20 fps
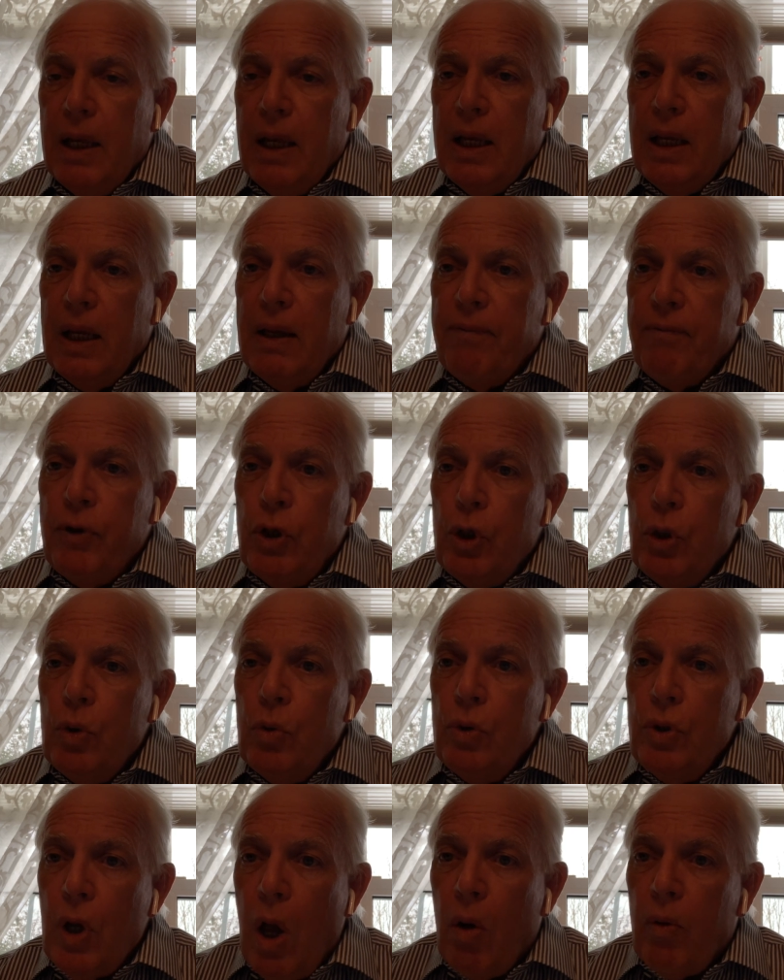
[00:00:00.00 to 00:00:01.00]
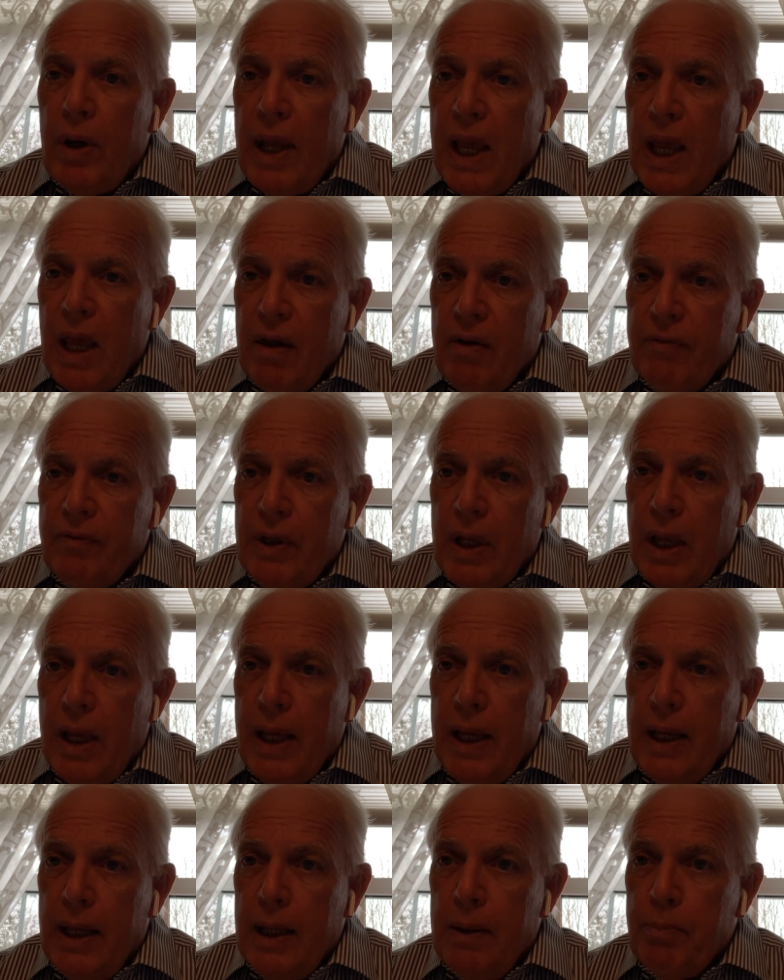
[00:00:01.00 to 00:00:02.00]
If you don't have
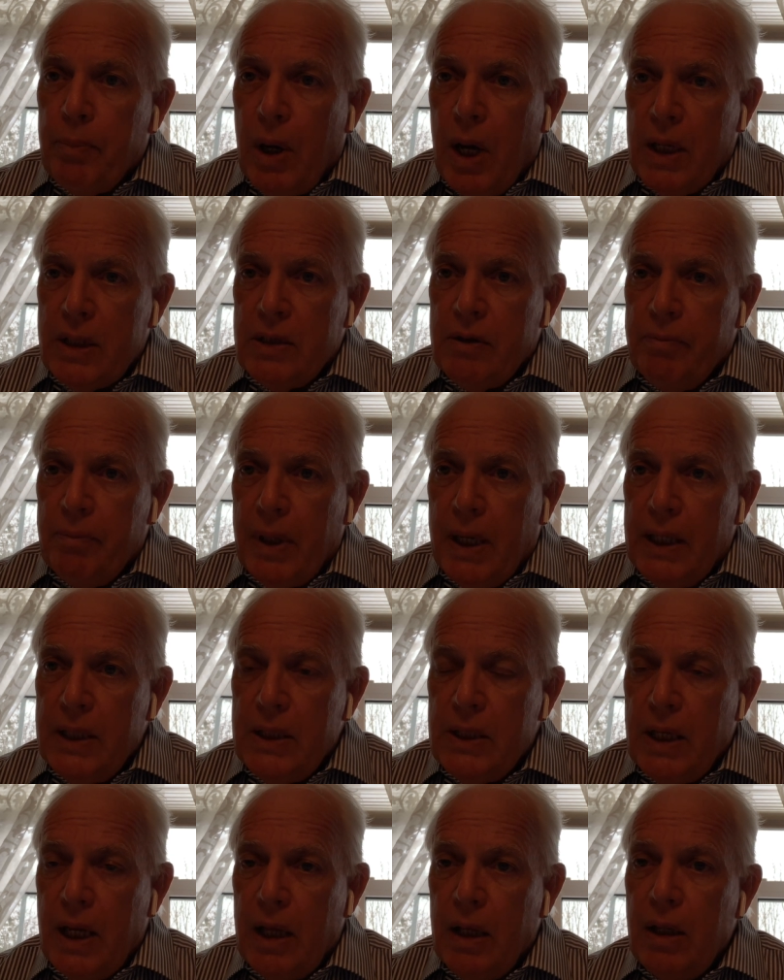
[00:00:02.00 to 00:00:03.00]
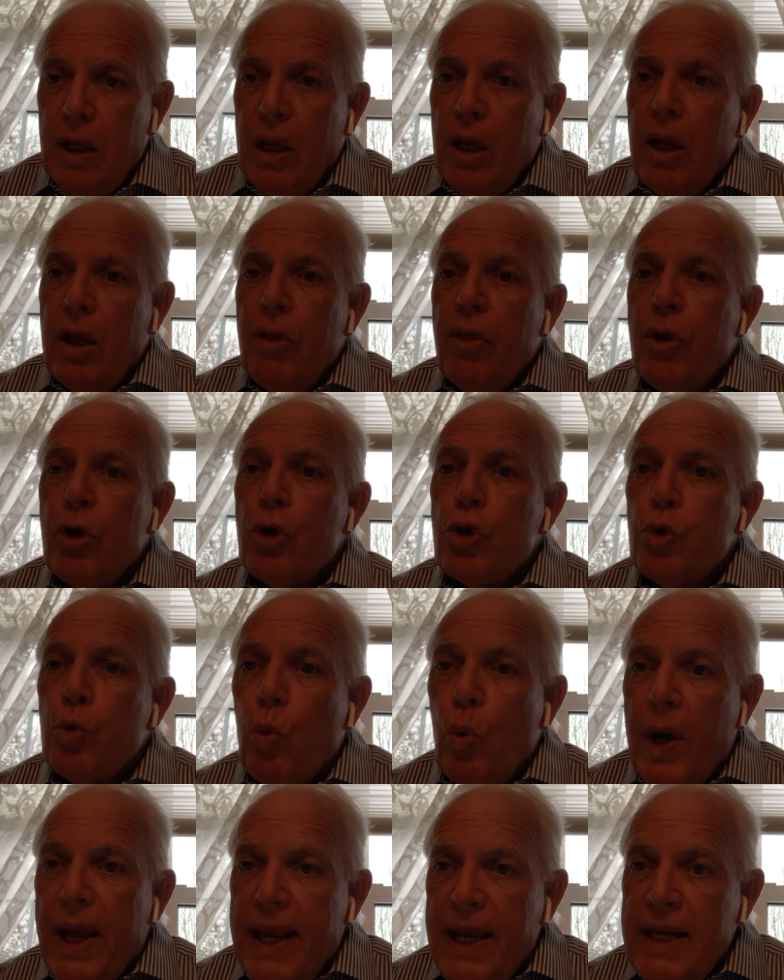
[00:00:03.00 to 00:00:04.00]
a positive mindset, there's
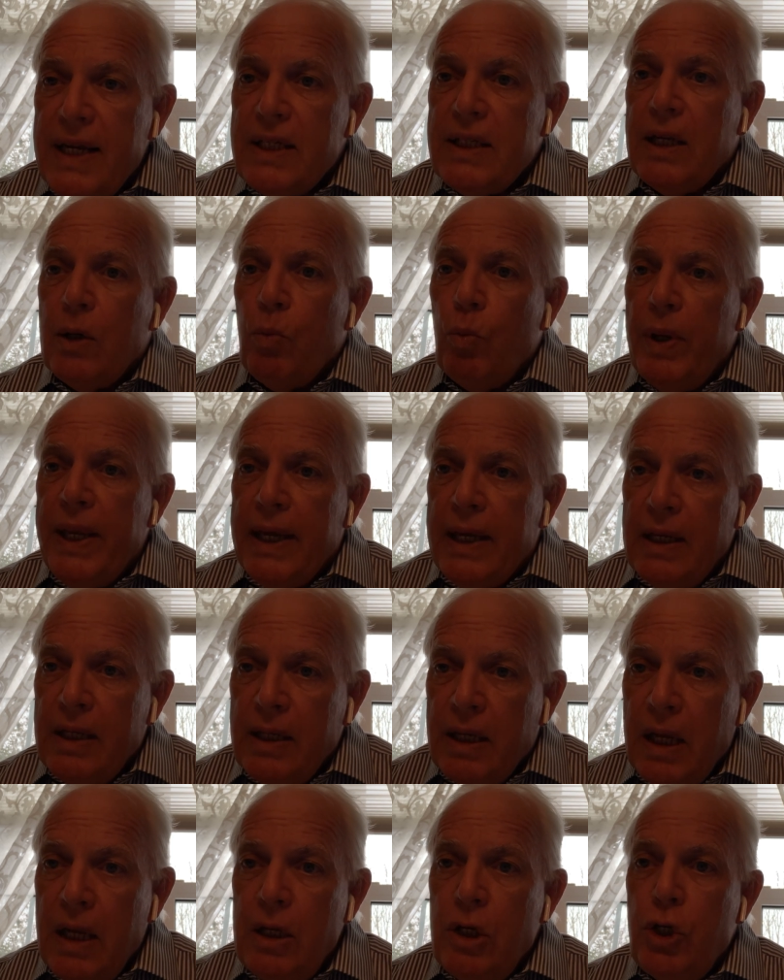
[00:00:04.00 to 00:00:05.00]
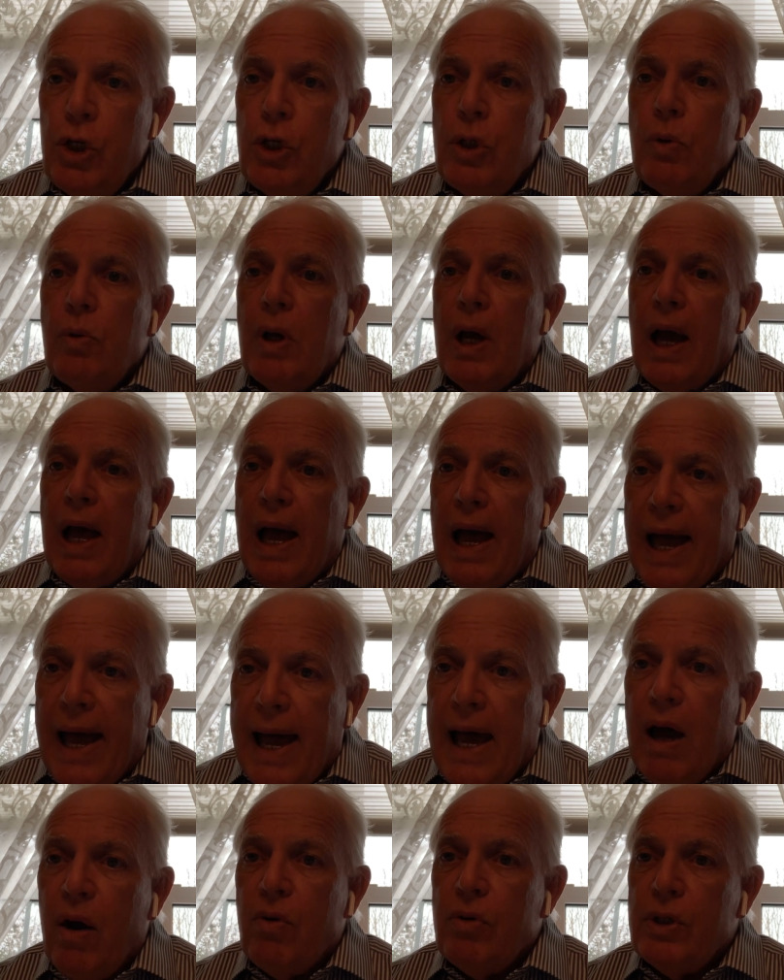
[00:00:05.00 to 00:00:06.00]
ways that we can teach you
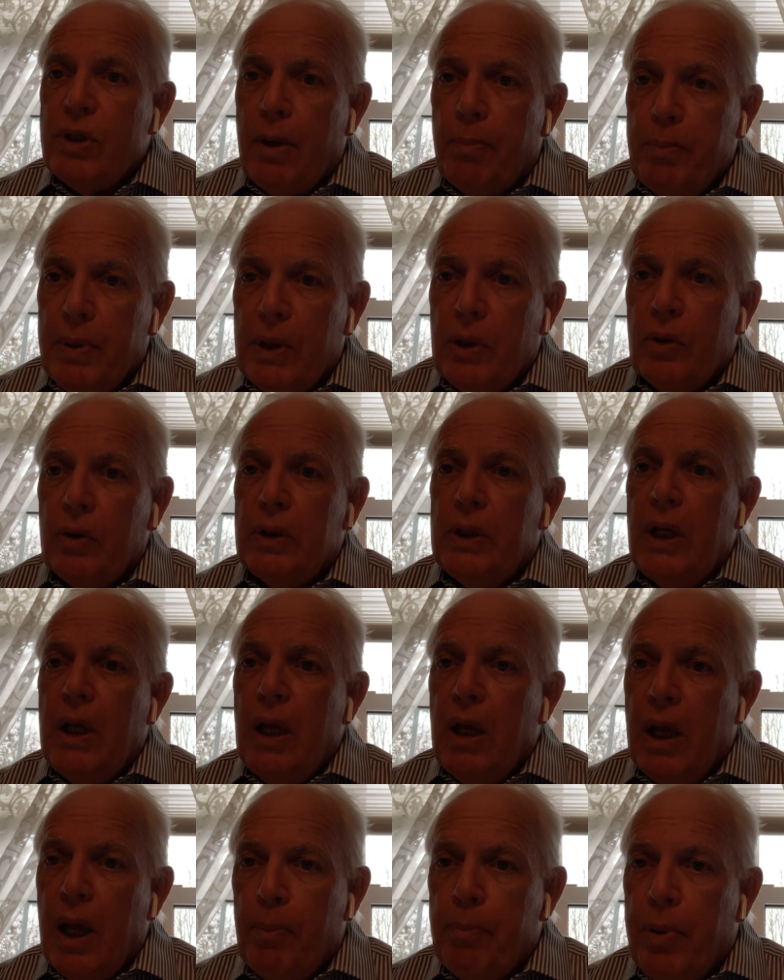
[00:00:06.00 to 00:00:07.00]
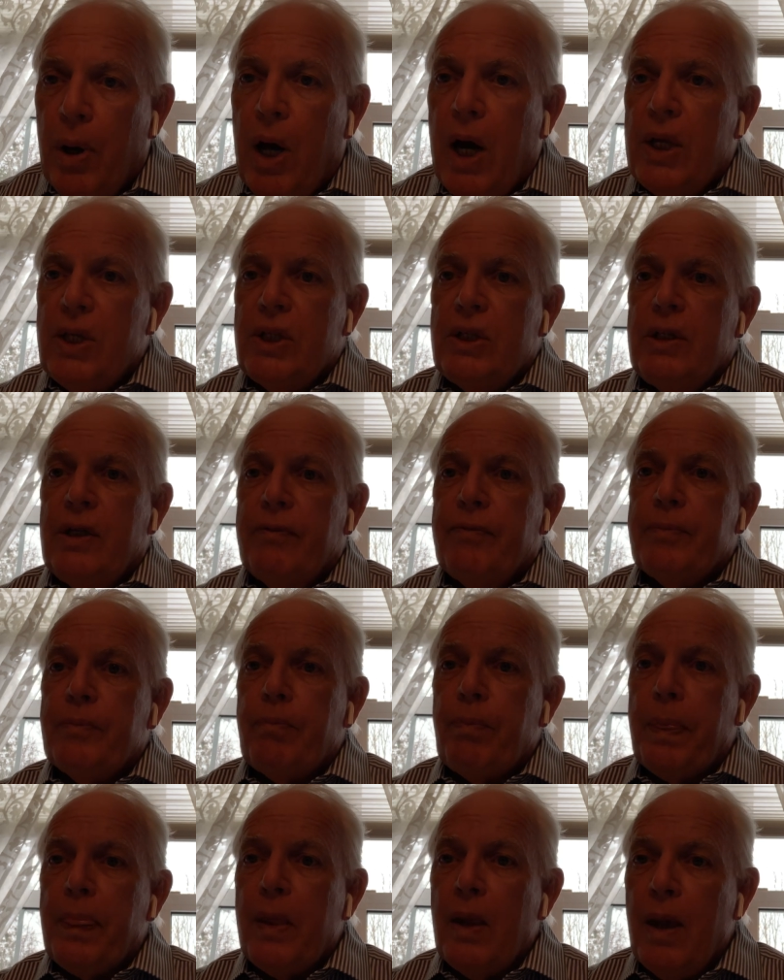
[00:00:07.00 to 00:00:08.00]
how to build a positive
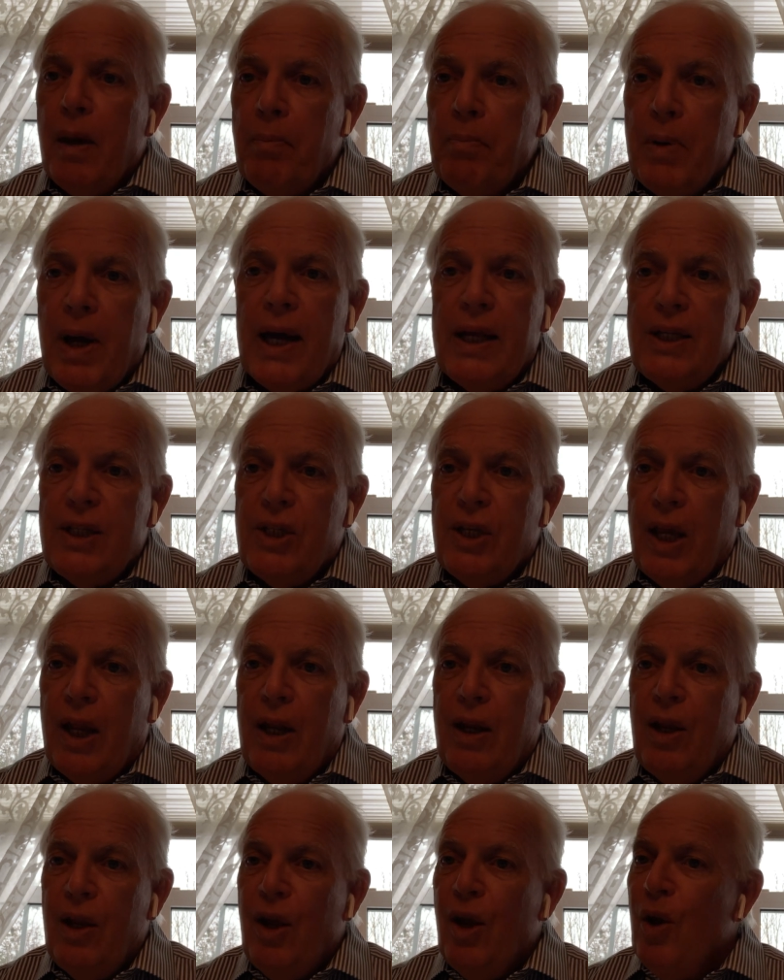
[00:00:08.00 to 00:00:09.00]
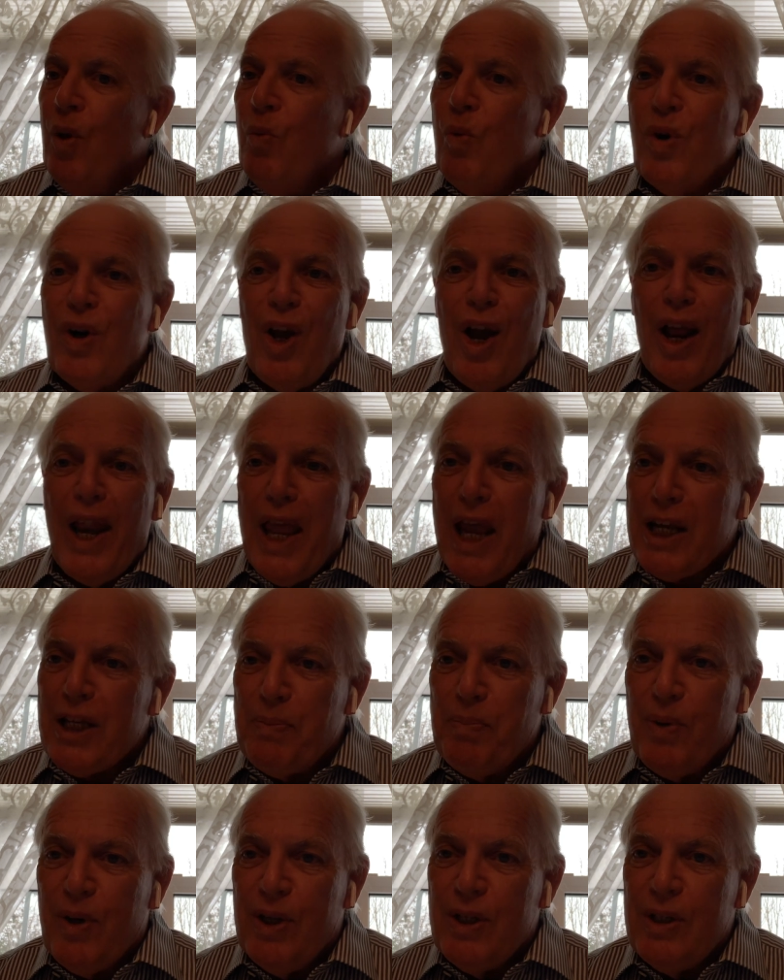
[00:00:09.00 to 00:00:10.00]
mindset. We're not
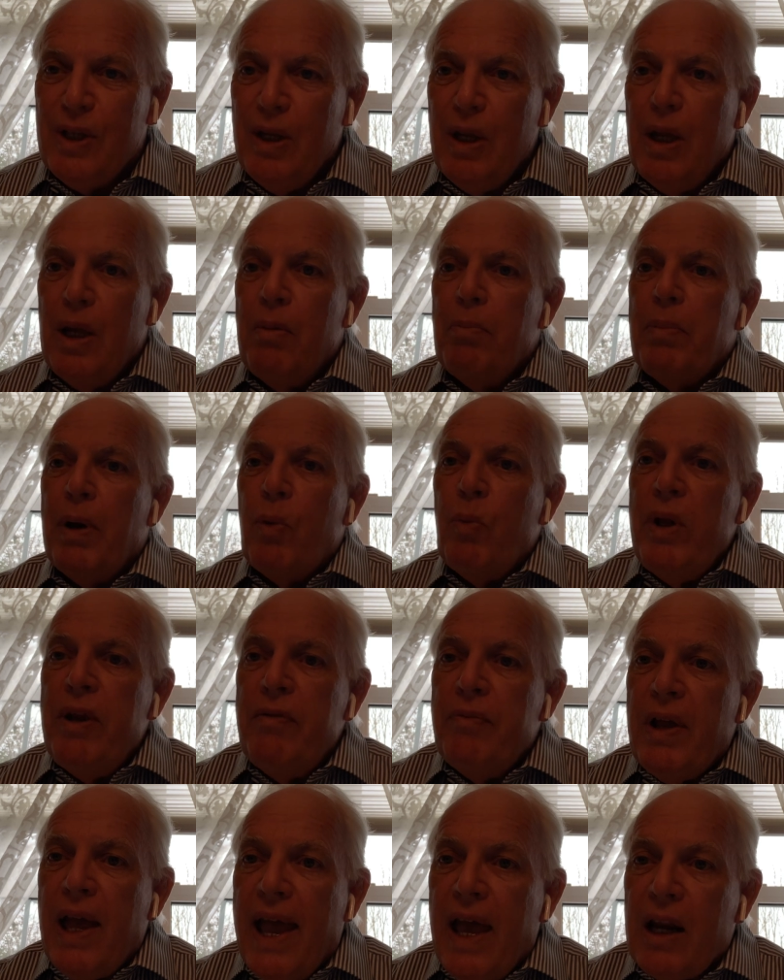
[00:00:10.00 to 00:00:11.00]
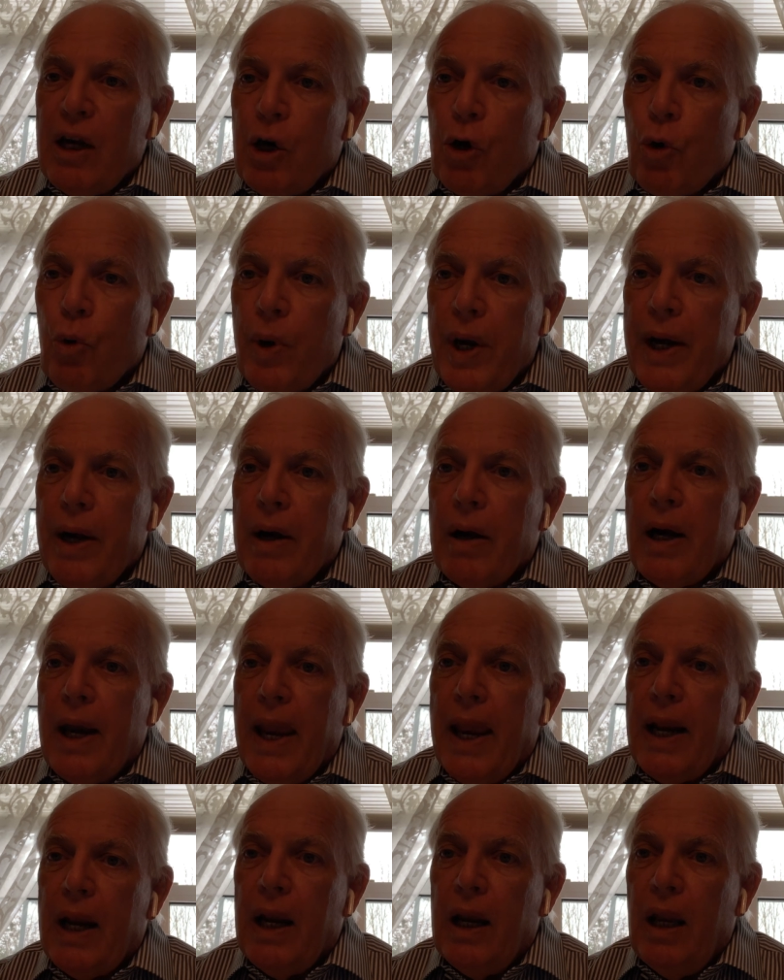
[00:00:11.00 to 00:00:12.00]
experts, but we've had a career
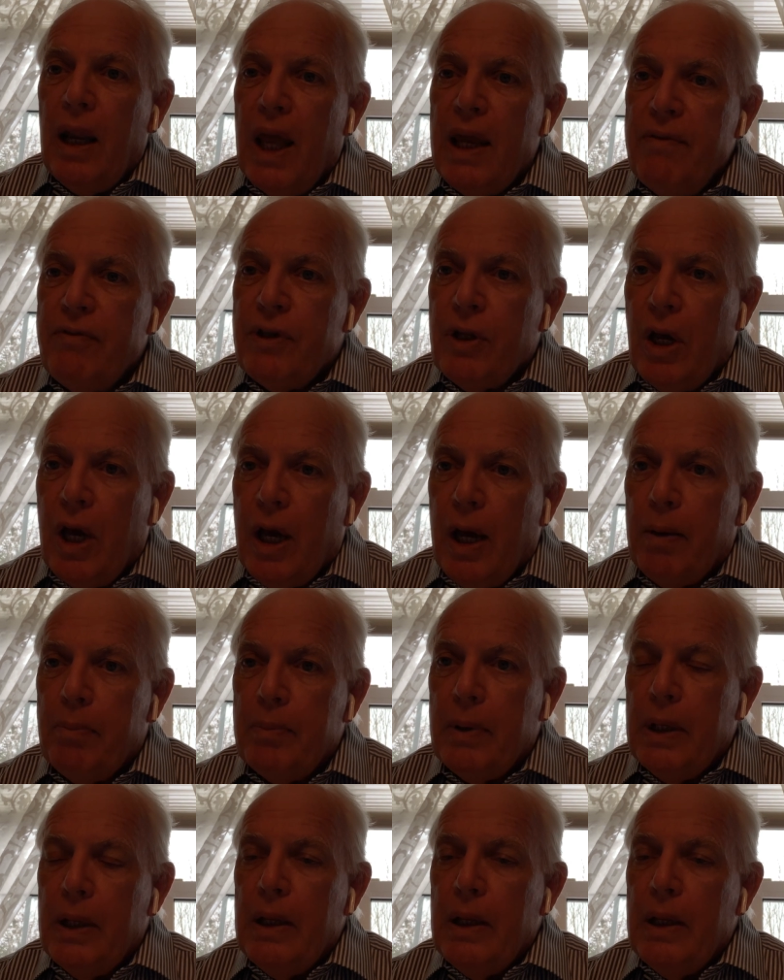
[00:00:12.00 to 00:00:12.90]
and a lifetime